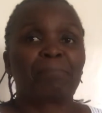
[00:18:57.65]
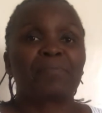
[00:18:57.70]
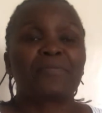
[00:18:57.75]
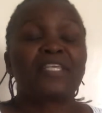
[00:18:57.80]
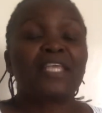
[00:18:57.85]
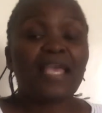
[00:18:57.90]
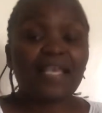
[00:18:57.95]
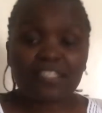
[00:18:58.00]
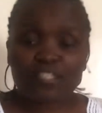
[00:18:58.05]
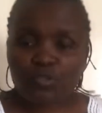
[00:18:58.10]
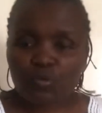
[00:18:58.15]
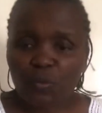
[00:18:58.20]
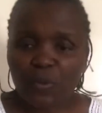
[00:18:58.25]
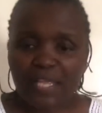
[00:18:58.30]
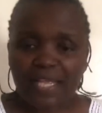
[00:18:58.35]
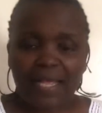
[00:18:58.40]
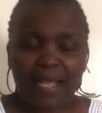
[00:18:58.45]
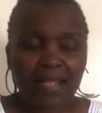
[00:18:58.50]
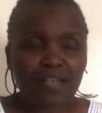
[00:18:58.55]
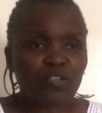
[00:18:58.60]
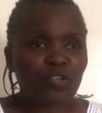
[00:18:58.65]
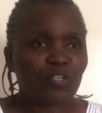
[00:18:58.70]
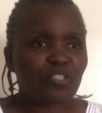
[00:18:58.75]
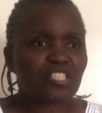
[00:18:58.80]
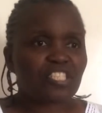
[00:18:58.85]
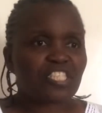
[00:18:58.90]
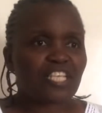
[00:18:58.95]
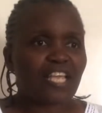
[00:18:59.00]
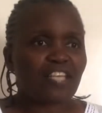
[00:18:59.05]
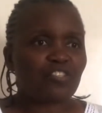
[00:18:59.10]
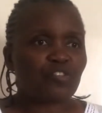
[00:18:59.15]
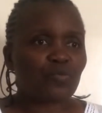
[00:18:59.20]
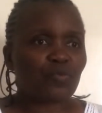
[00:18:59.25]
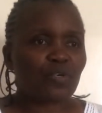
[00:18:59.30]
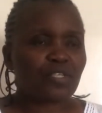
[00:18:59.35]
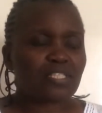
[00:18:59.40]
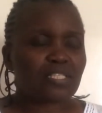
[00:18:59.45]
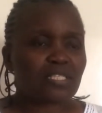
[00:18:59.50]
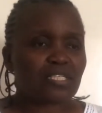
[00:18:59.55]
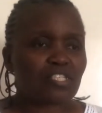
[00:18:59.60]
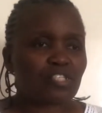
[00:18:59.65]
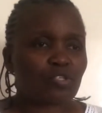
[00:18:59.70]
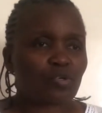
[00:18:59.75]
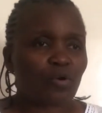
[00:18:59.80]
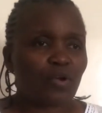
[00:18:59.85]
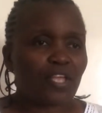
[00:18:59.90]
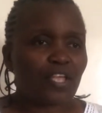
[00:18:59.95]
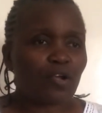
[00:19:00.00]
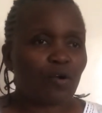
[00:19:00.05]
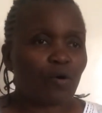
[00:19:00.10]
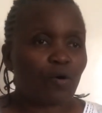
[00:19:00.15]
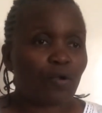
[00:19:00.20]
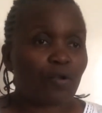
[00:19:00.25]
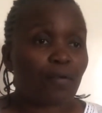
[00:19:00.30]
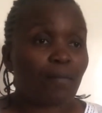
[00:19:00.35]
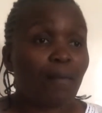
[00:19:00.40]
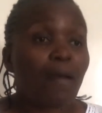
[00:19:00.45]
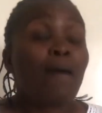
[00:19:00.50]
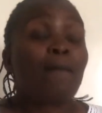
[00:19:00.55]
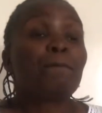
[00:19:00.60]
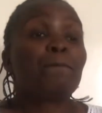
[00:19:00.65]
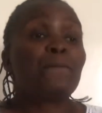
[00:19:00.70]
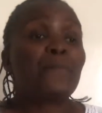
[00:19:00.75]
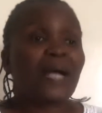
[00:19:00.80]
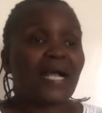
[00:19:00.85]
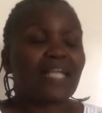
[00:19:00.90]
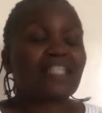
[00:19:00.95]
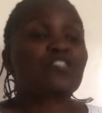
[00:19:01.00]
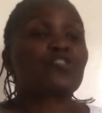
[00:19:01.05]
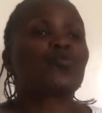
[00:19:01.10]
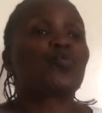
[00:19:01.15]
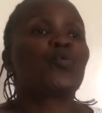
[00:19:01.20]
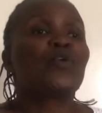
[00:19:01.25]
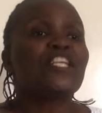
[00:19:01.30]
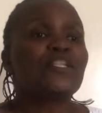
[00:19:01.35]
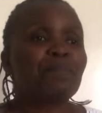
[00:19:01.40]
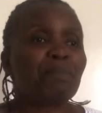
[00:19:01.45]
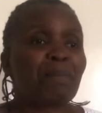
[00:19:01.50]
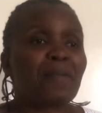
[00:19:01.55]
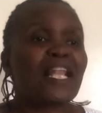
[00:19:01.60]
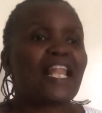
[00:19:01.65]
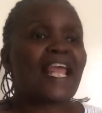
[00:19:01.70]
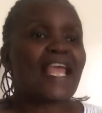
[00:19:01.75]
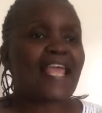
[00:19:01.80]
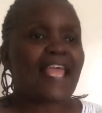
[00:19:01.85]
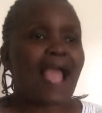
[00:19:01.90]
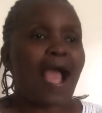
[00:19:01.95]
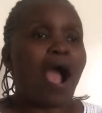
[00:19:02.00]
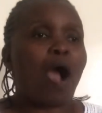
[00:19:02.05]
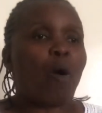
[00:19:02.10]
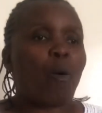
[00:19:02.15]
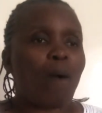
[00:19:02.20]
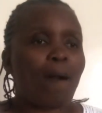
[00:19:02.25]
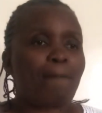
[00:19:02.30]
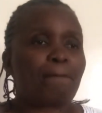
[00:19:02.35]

Yes, we cannot change what is going on, but we play our